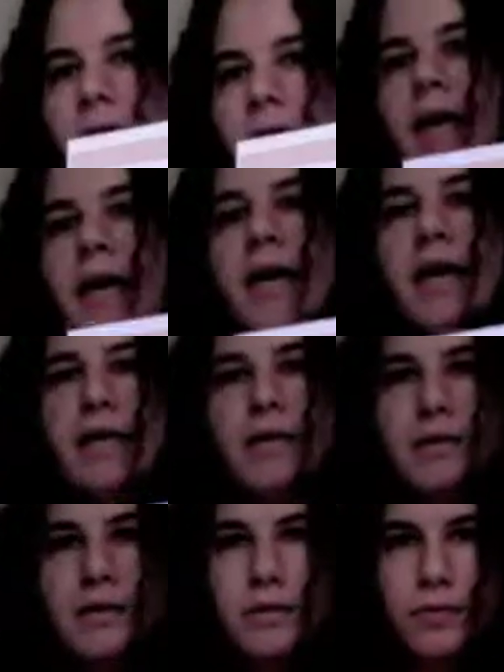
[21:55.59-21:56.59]

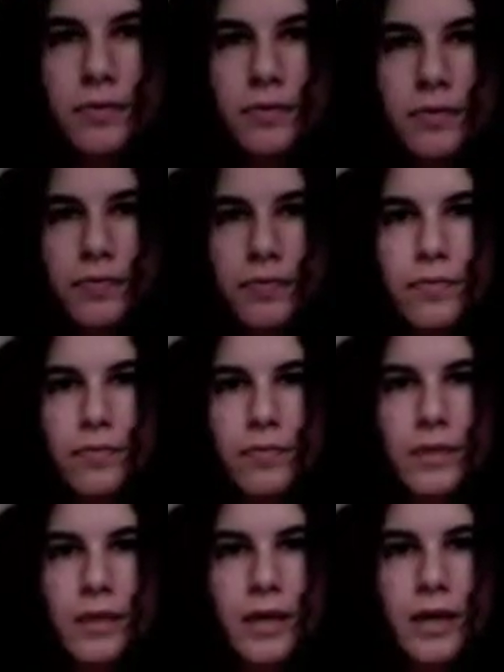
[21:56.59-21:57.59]
And
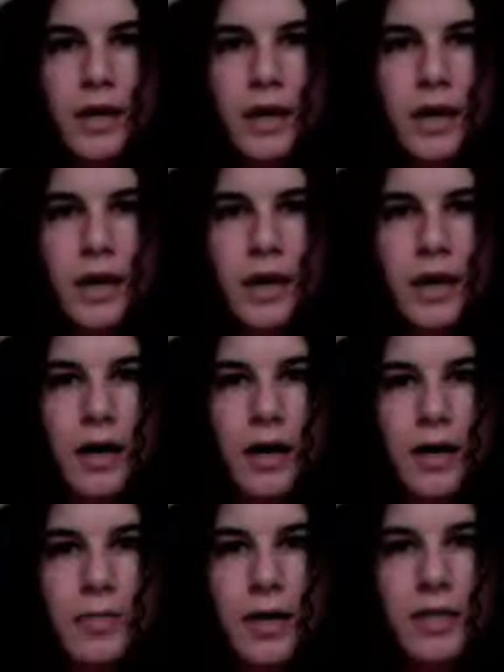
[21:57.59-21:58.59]

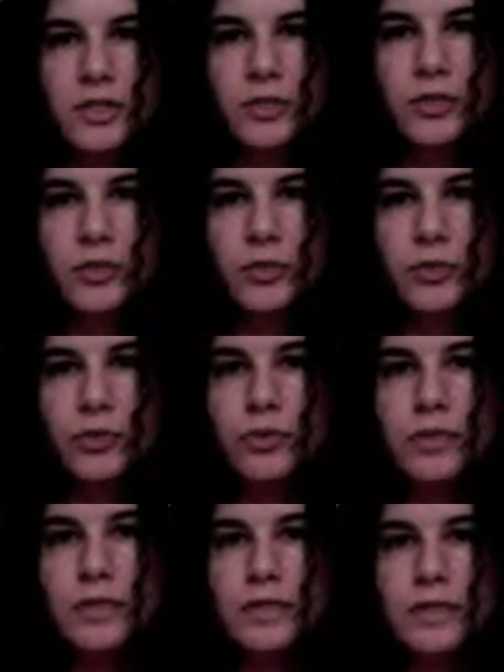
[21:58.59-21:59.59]
a
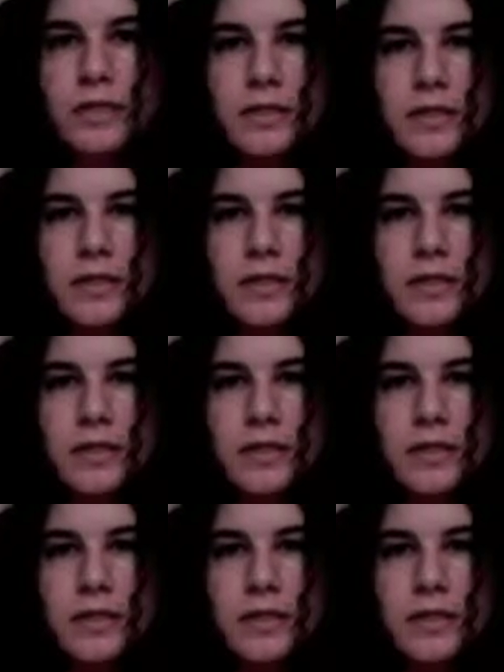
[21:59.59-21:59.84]
sus